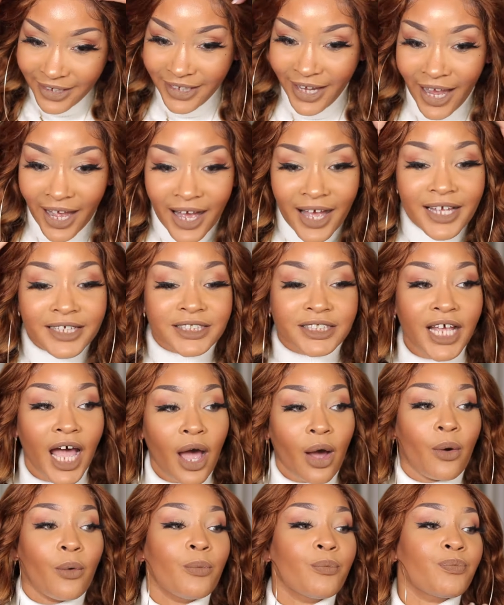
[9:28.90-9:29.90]
yeah.
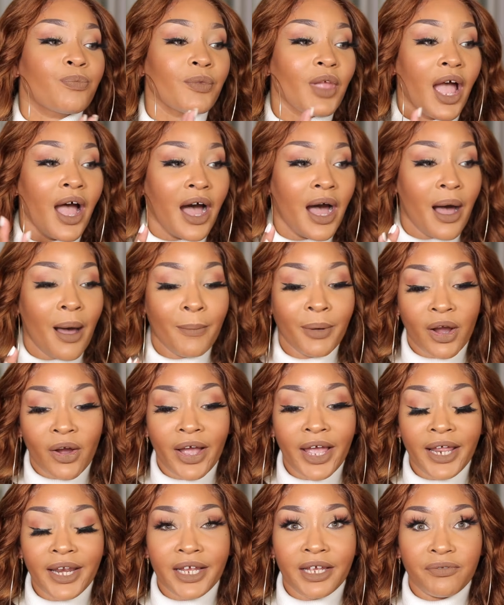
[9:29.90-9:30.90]
So, I'm going
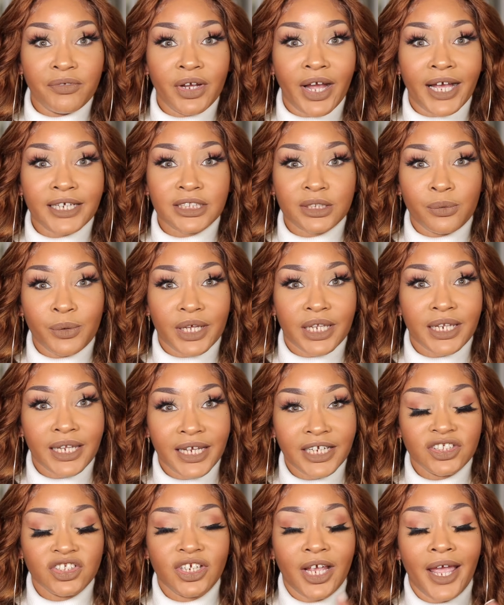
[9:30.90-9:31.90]
to go ahead and give you guys a quick
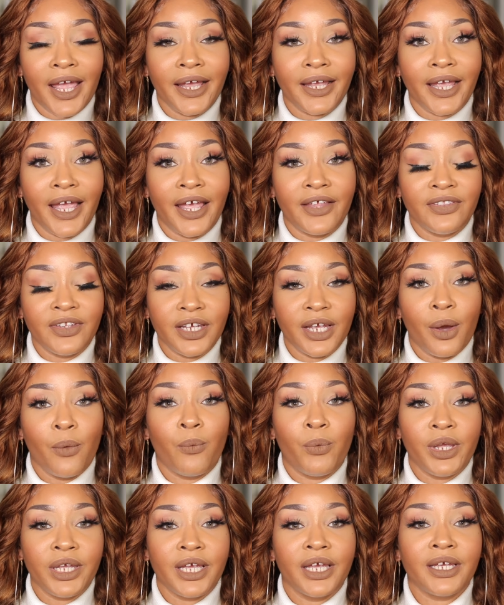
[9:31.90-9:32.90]
length check. And
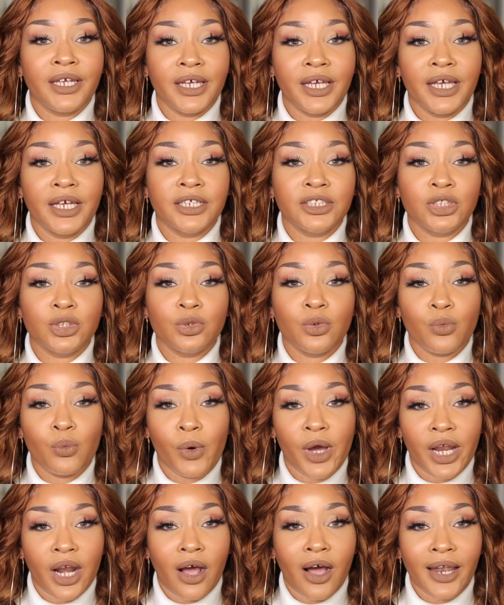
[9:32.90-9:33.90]
then we can get into
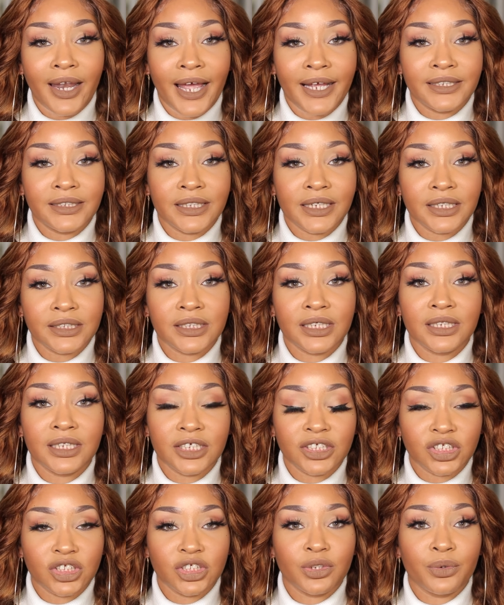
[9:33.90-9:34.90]
what all I did to
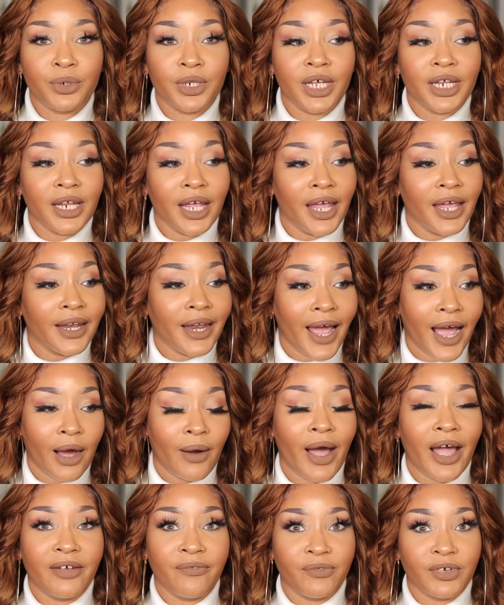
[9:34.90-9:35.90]
this unit and
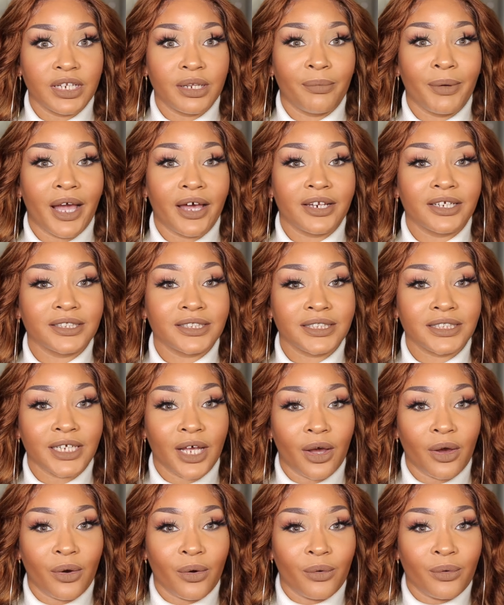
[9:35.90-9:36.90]
how I feel about it.
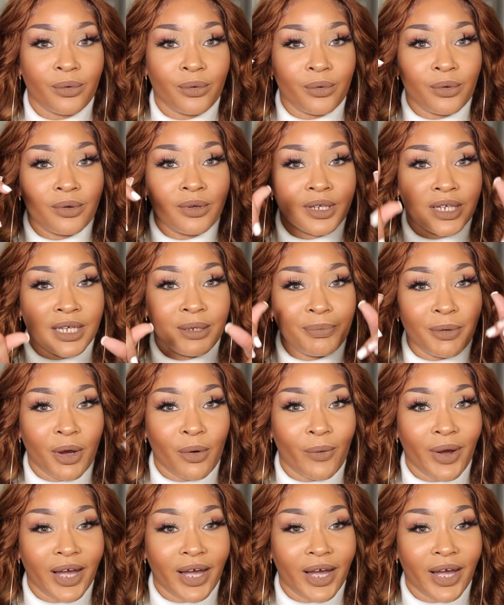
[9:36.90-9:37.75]
So, keep on